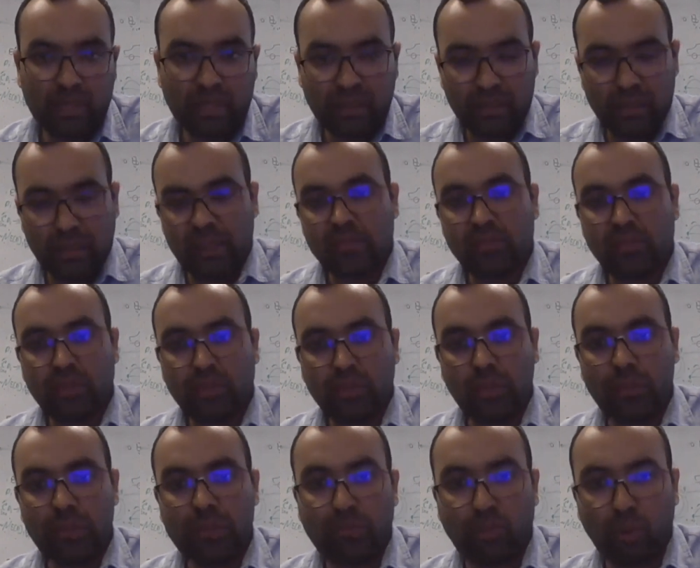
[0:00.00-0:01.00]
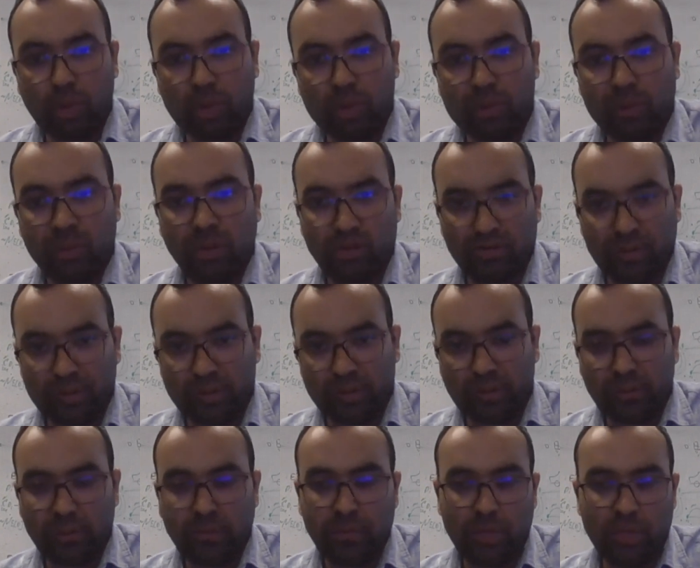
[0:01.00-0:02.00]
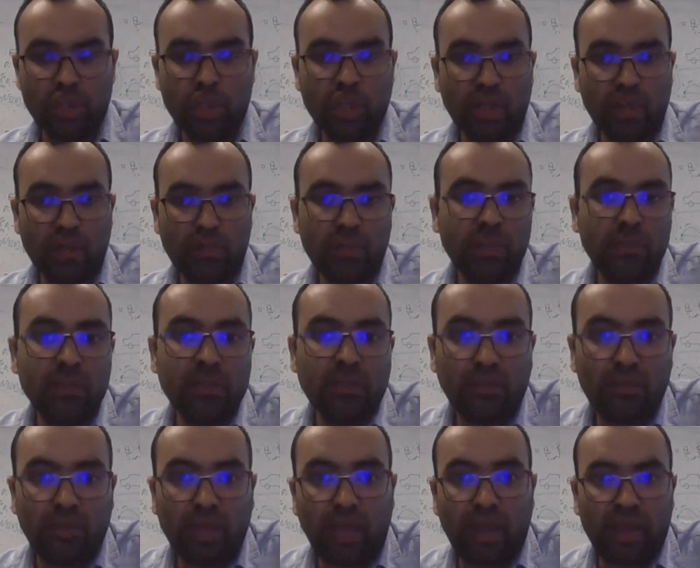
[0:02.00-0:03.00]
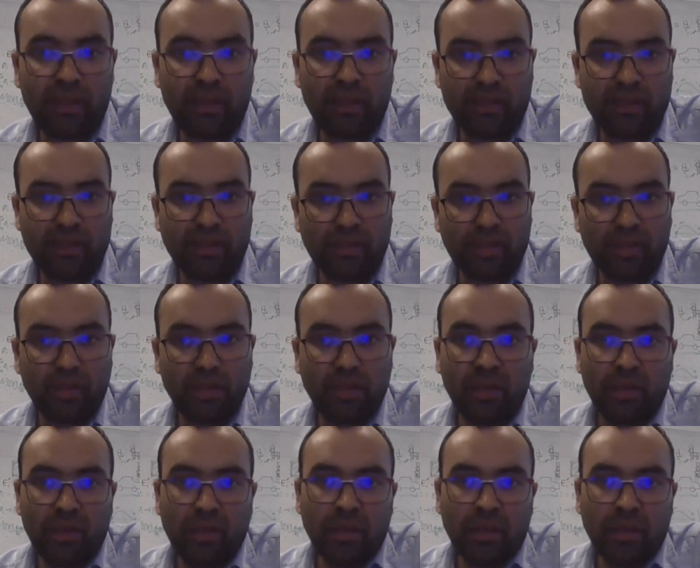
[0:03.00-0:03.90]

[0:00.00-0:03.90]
next to the borders of the merged canopies, we add extra weight.